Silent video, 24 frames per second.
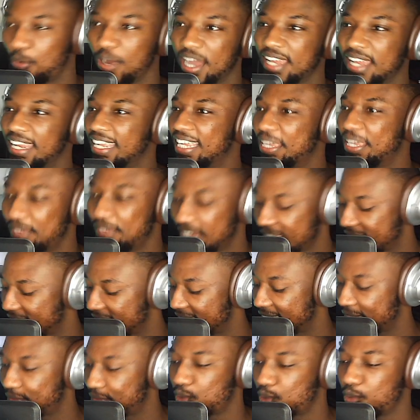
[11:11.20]
Why are they giving us the
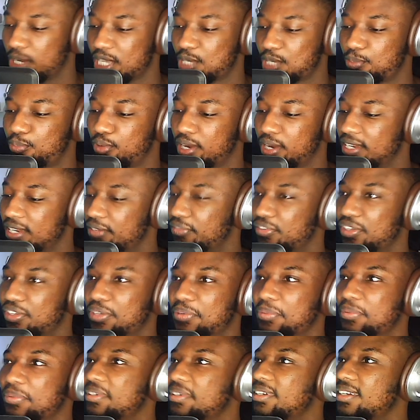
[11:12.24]
Devil Wears Prada
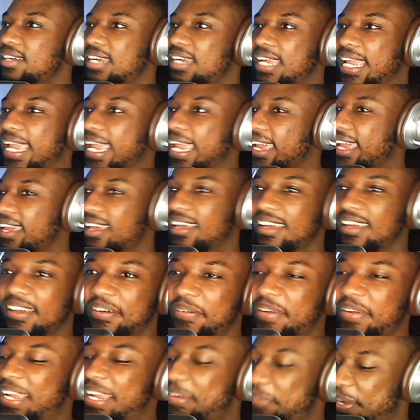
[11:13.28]
view here?
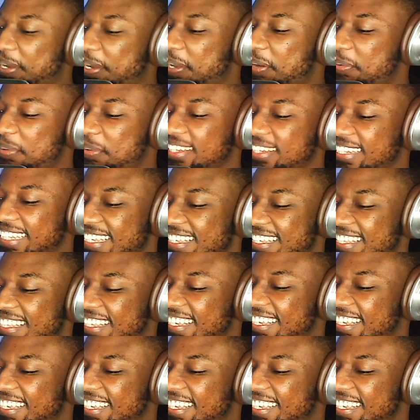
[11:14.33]
We don't want this.